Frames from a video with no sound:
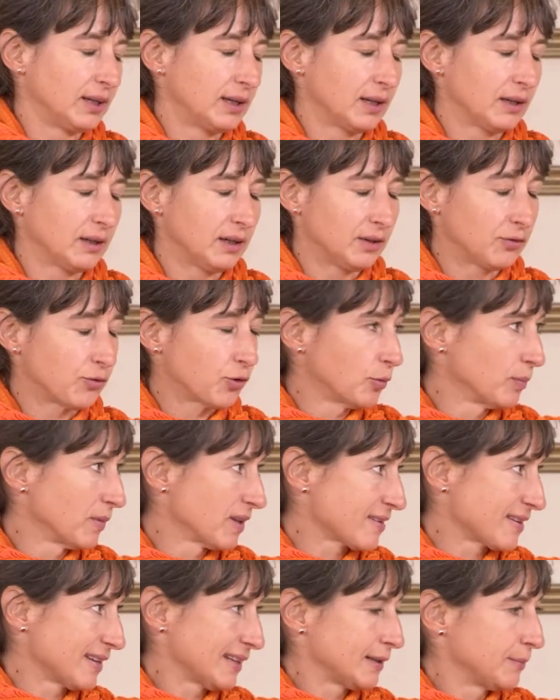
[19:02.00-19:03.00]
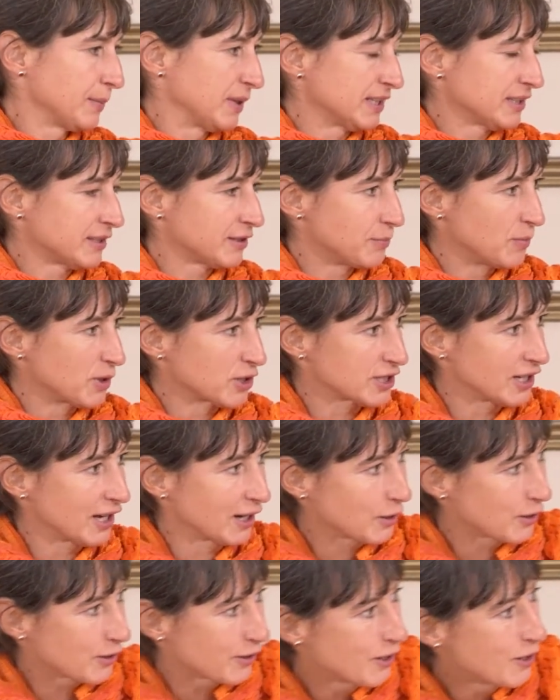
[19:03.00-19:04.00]
an informal settlement, much
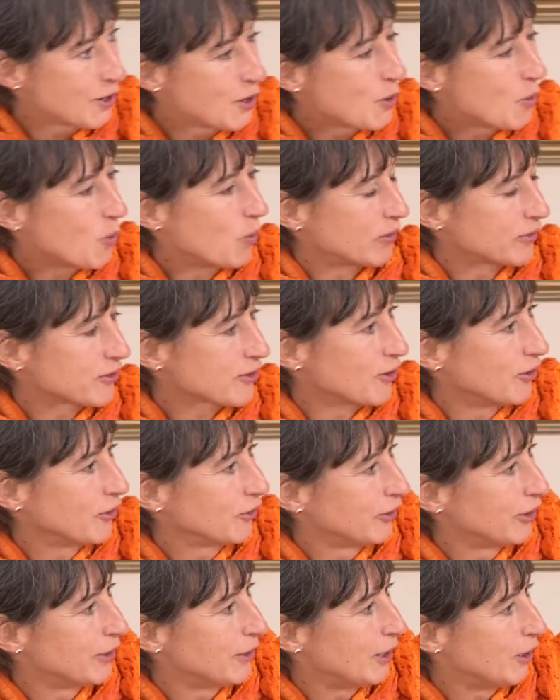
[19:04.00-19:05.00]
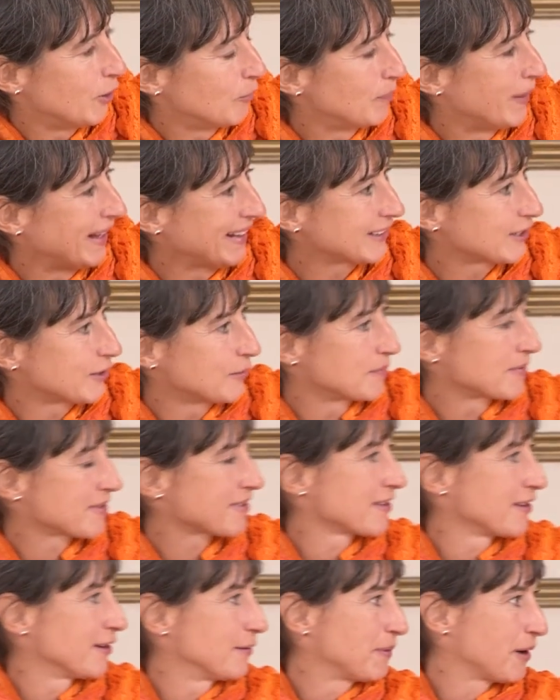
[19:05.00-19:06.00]
like ones on Malcolm's
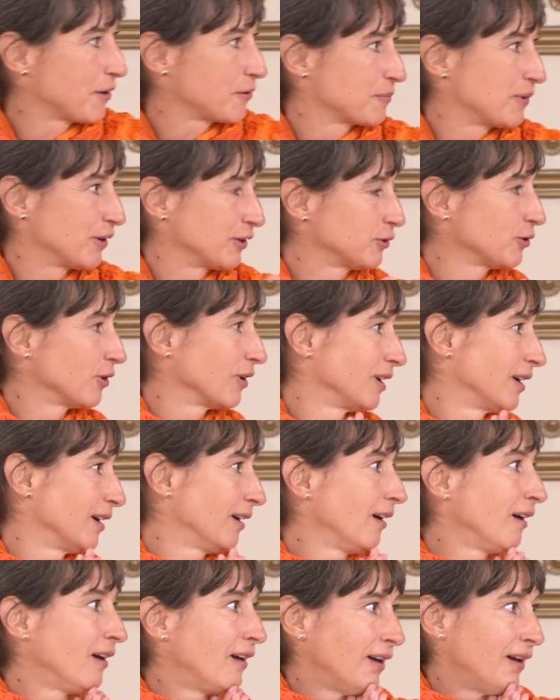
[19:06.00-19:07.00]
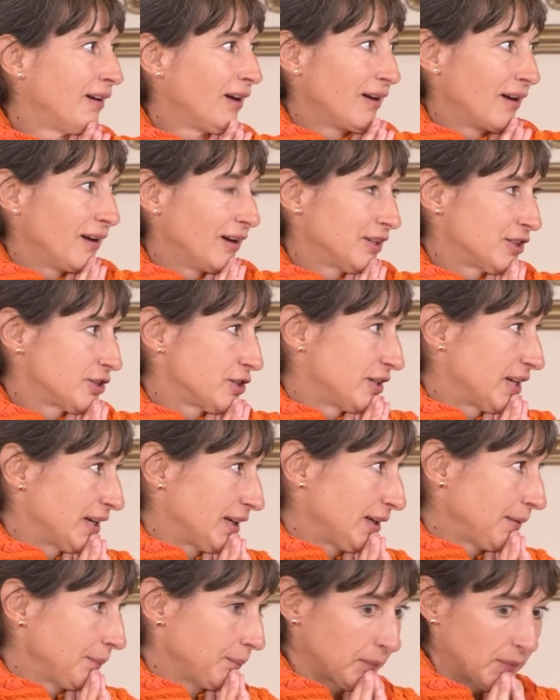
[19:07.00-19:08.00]
PowerPoint earlier
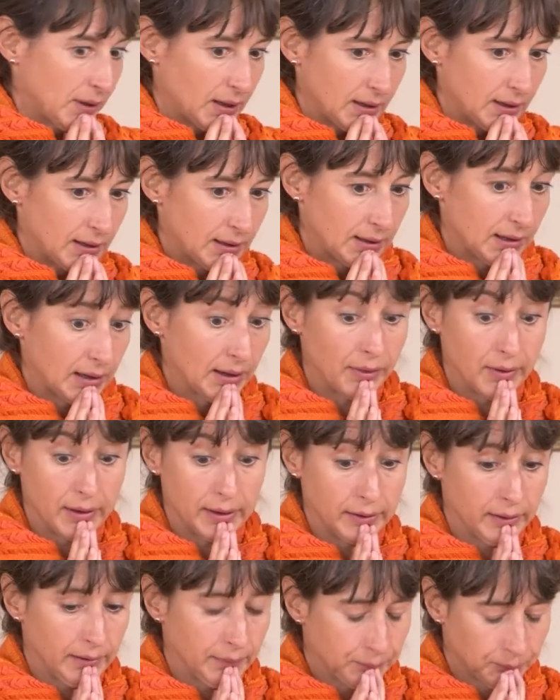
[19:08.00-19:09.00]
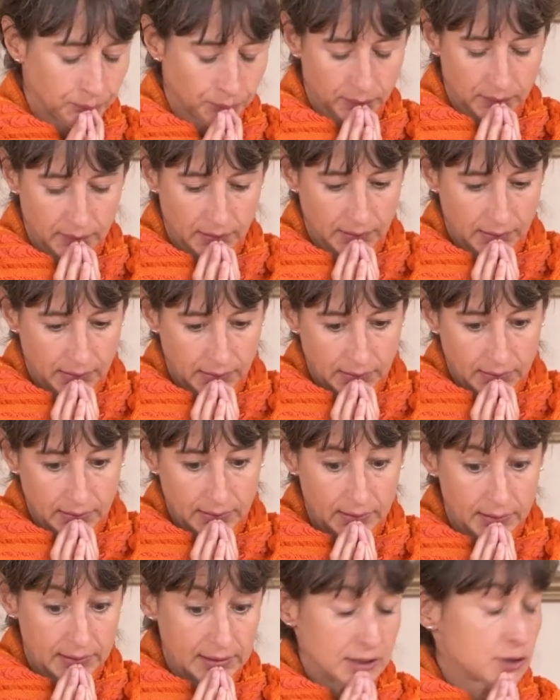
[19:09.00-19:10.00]
today, and then
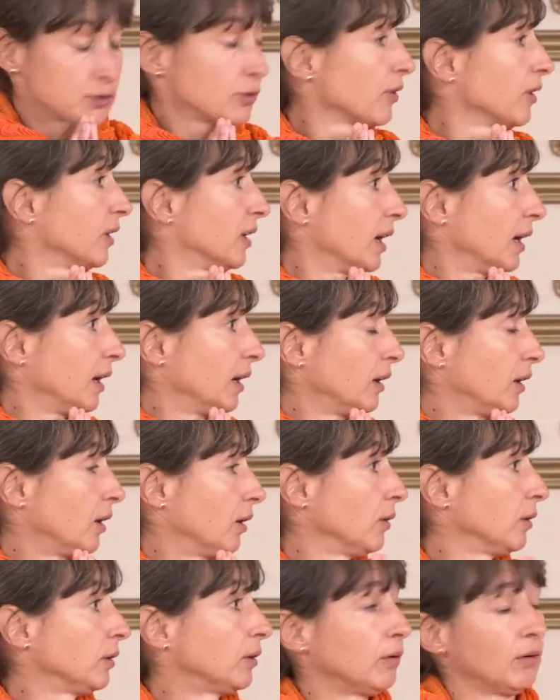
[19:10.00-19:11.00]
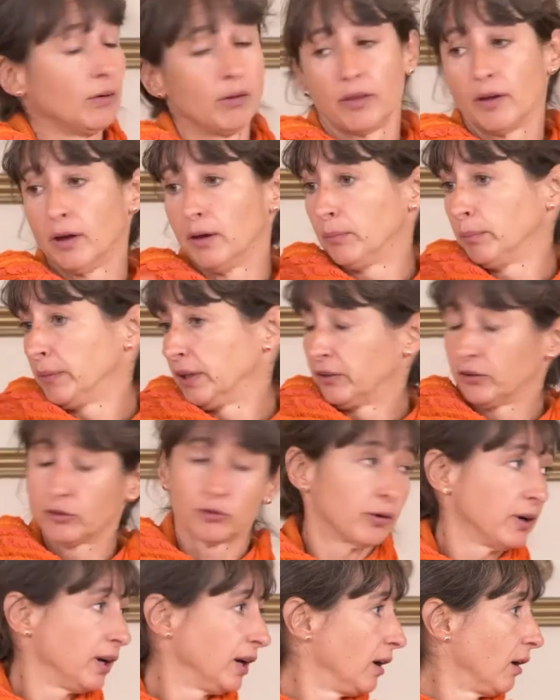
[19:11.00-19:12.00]
later in the day going to the
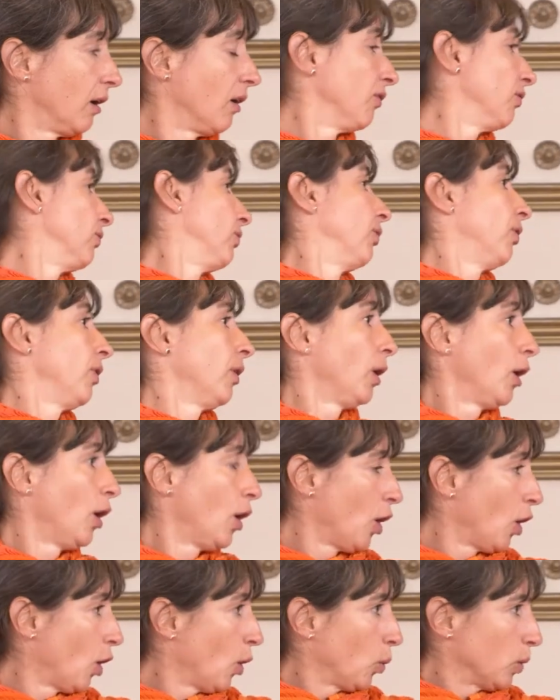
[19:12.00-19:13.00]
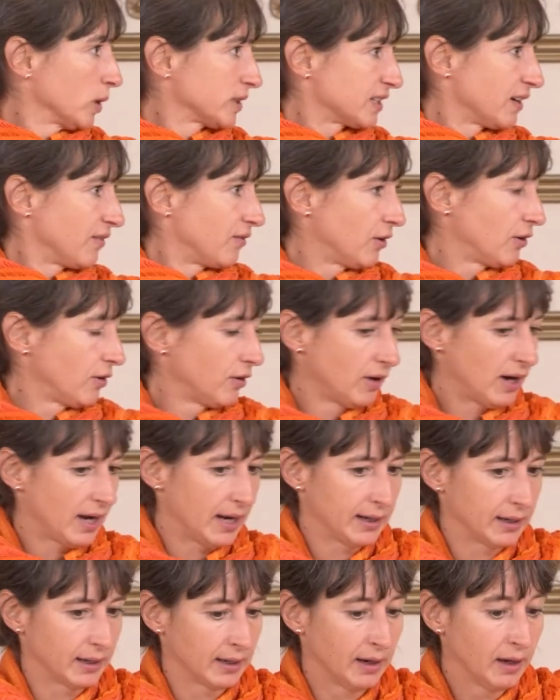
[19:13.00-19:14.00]
Ministry of whatever
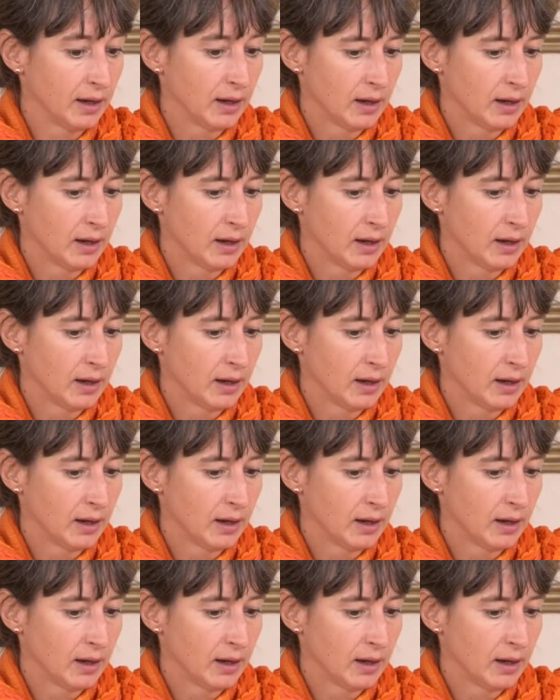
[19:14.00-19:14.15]
and